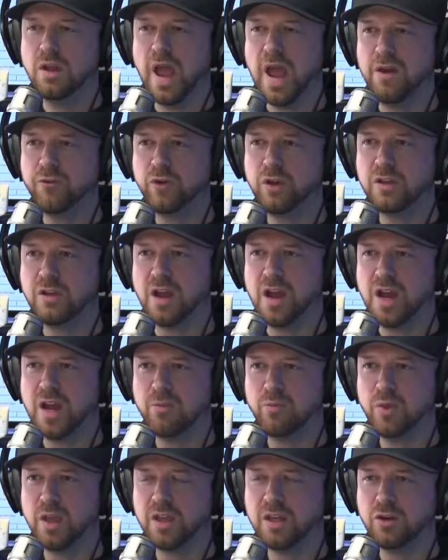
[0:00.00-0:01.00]
every
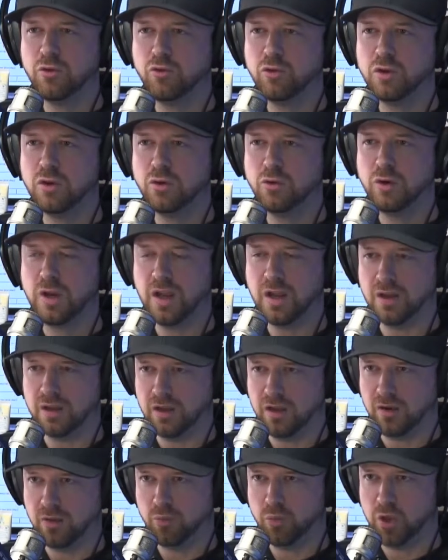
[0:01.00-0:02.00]
time that you do get
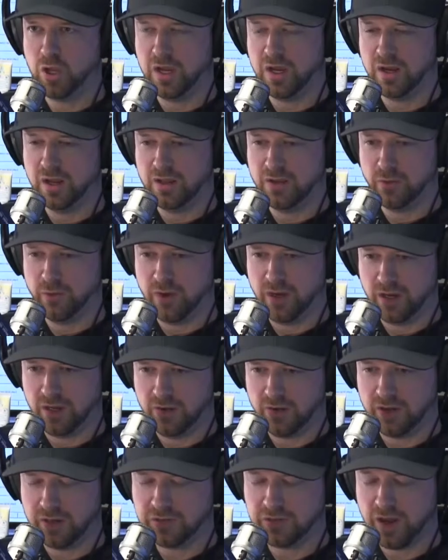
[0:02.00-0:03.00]
it played on the
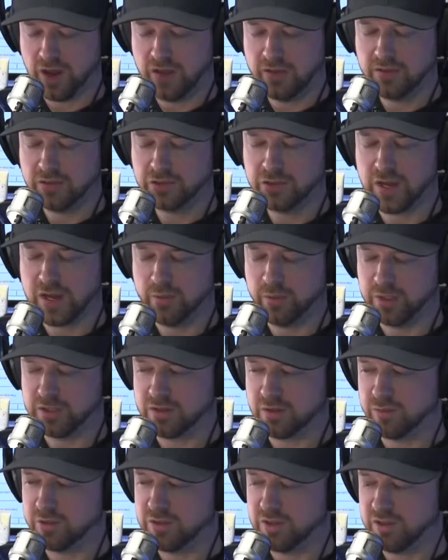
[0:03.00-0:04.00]
radio, because there's got to be
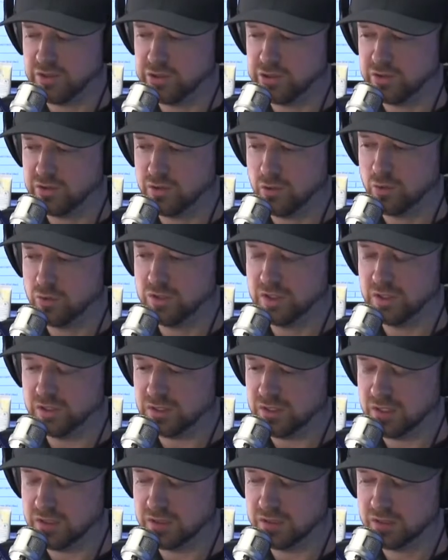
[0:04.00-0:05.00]
some stations, oldie
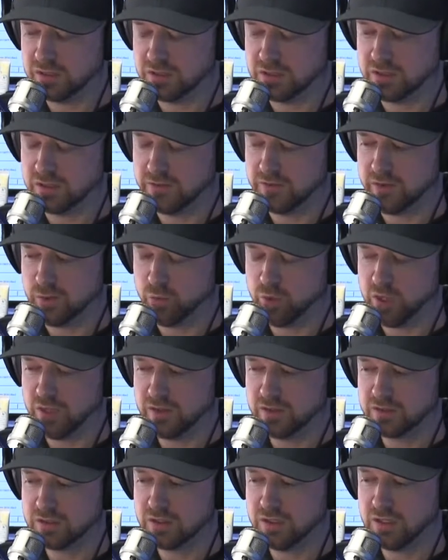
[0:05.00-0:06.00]
stations and stuff that play this.